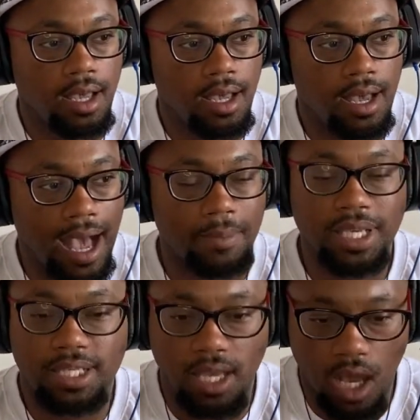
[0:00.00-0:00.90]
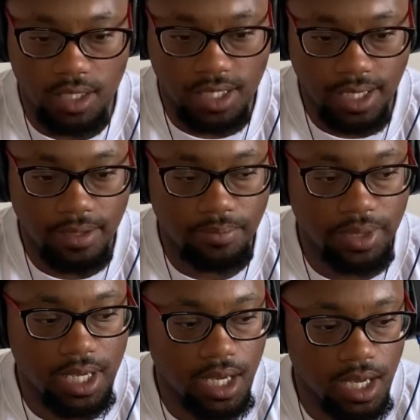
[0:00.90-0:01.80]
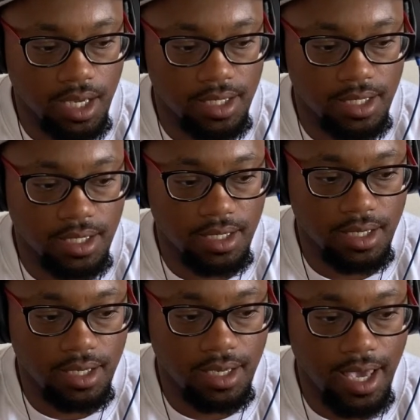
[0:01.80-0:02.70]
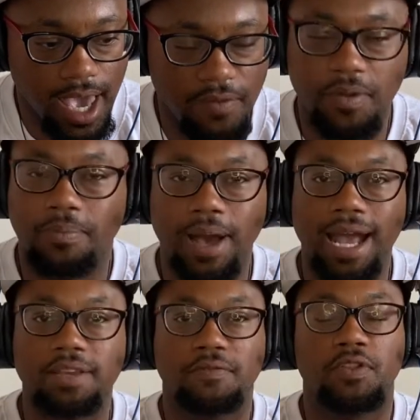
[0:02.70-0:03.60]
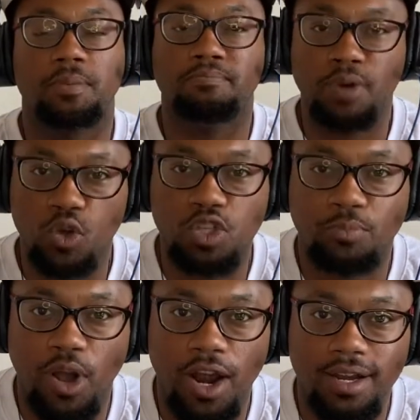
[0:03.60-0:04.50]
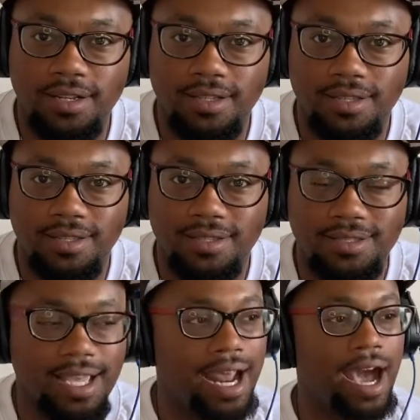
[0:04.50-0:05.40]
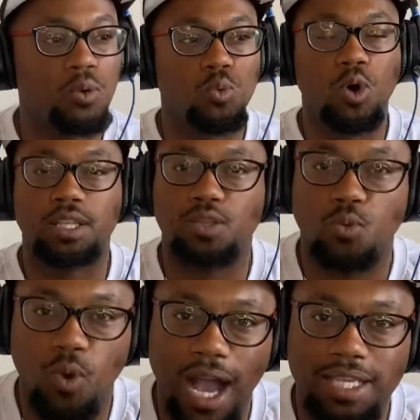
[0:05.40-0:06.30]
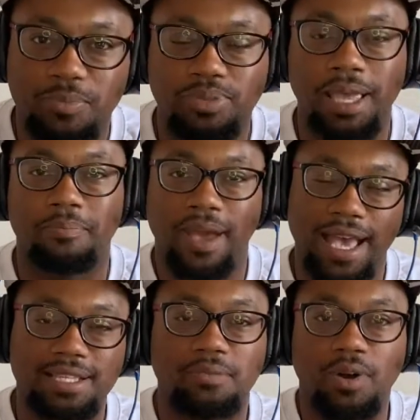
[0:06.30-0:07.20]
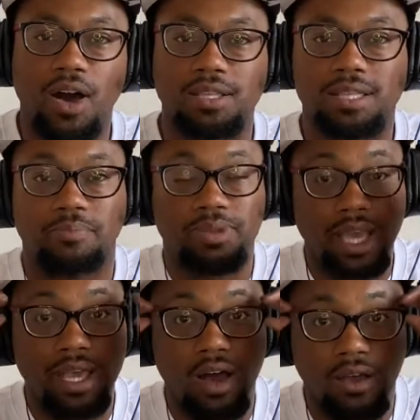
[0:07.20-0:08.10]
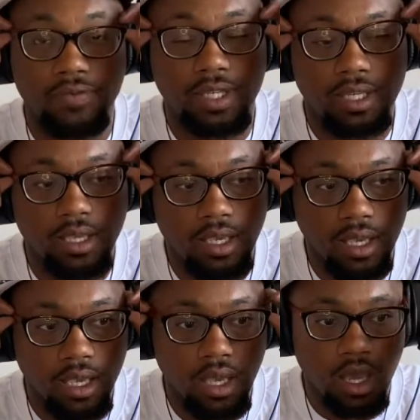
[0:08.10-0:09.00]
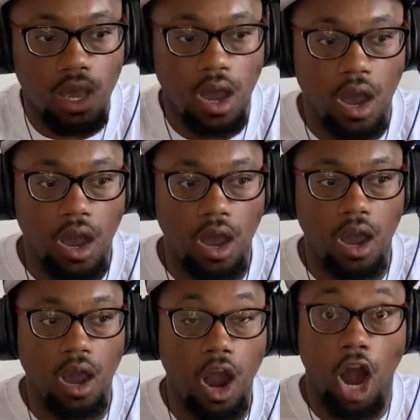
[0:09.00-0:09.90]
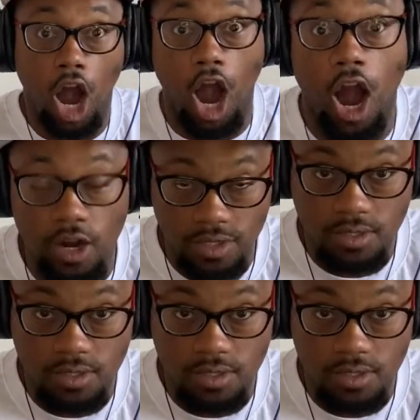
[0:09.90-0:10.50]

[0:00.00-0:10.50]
I'm exhausted because everybody, for the most part, that I want to watch play basketball in the playoffs are hurt.